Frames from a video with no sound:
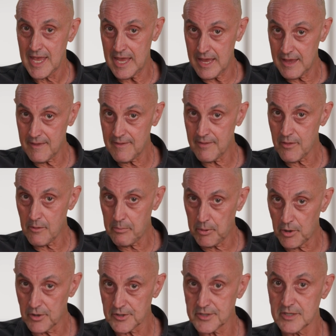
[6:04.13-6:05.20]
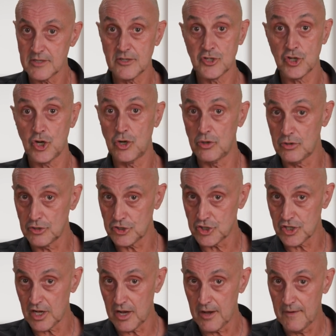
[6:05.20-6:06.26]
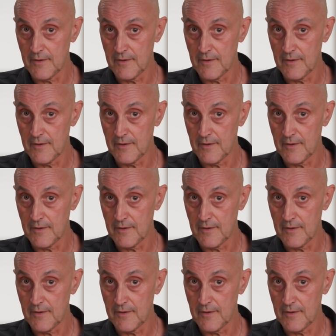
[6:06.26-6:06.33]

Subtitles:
in the person's culture?